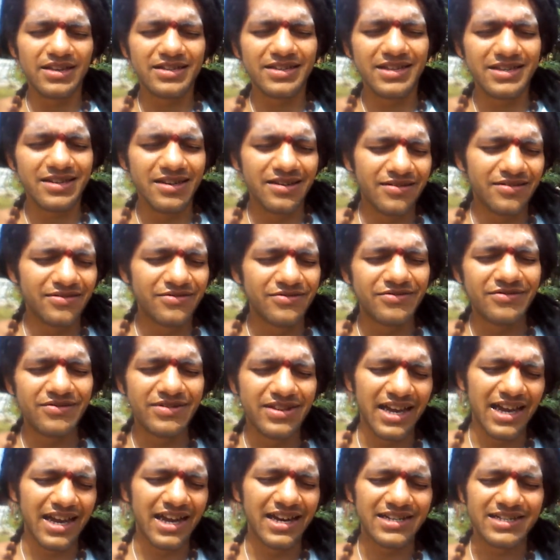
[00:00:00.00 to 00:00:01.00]
So I said, who
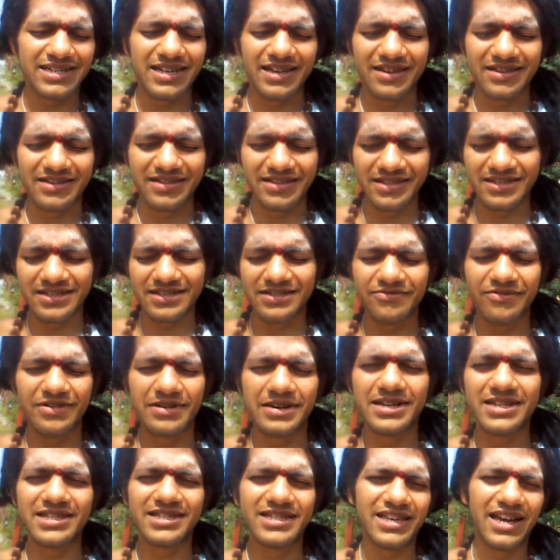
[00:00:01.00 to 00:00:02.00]
cares, yaar? This
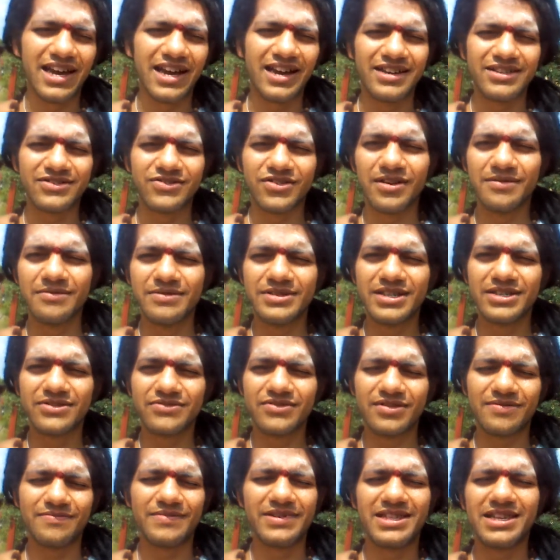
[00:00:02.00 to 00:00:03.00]
birth, Swamiji is
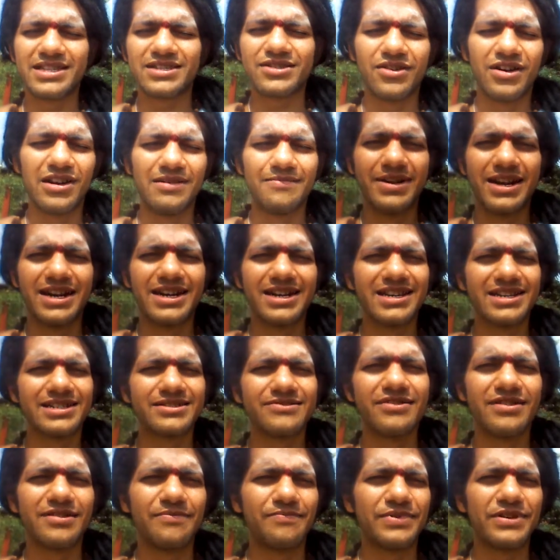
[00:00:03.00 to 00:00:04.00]
with me, that's all matters.
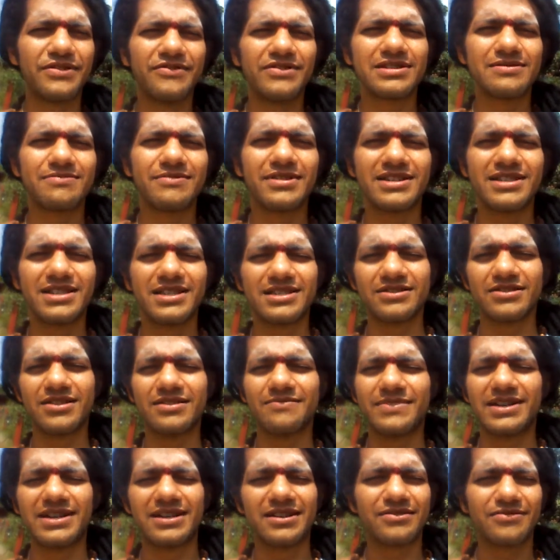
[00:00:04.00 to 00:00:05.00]
Or previous birth does not
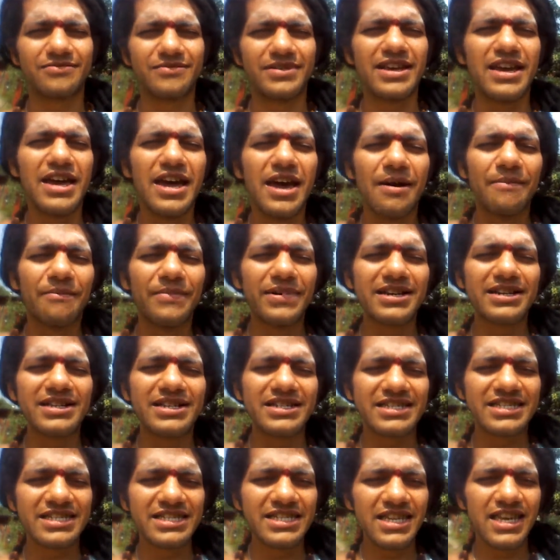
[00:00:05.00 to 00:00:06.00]
matter to me. But
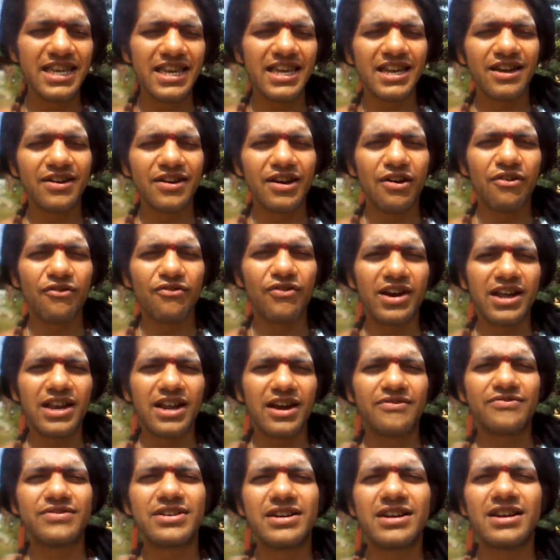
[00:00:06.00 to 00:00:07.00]
seeing one
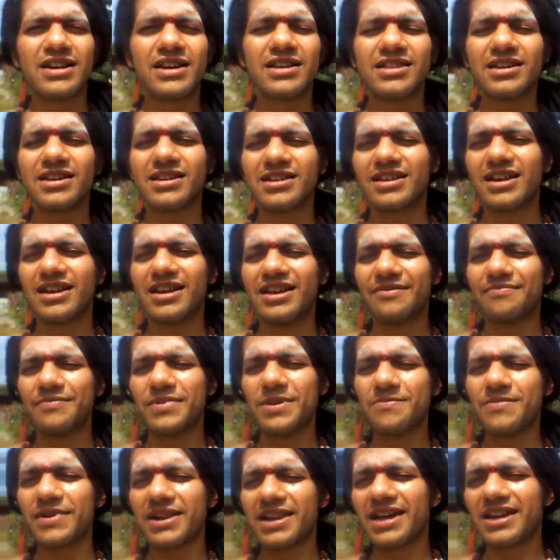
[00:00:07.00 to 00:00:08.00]
after another,
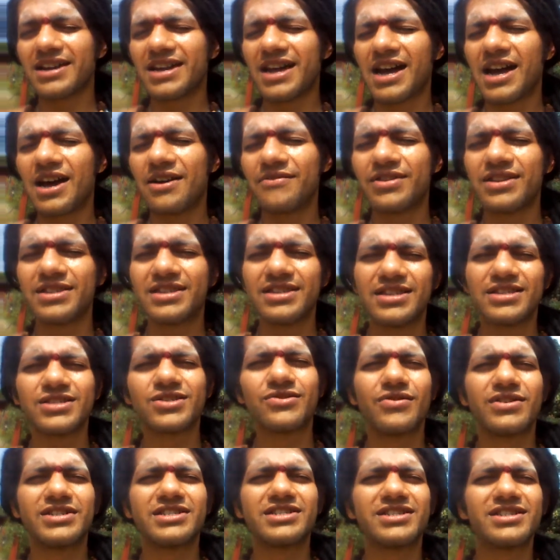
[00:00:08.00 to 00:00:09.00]
people are having these
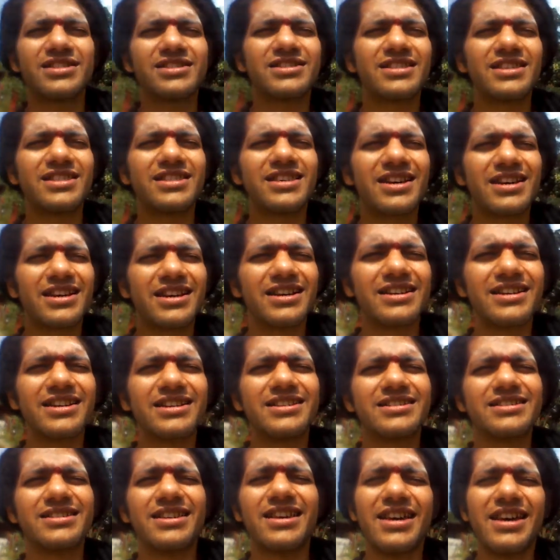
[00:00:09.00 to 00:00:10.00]
questions and they are
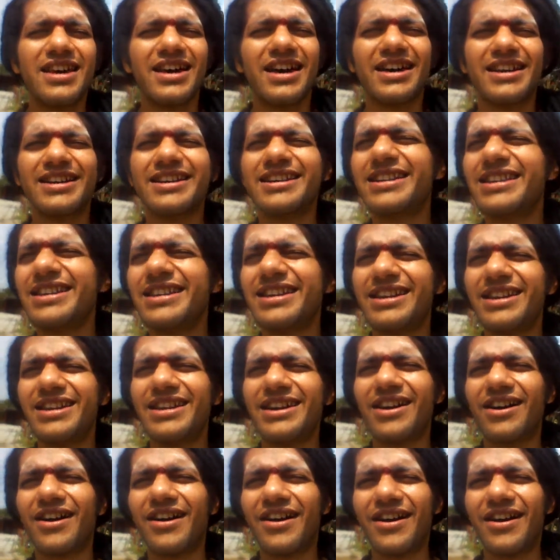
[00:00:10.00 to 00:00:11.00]
getting really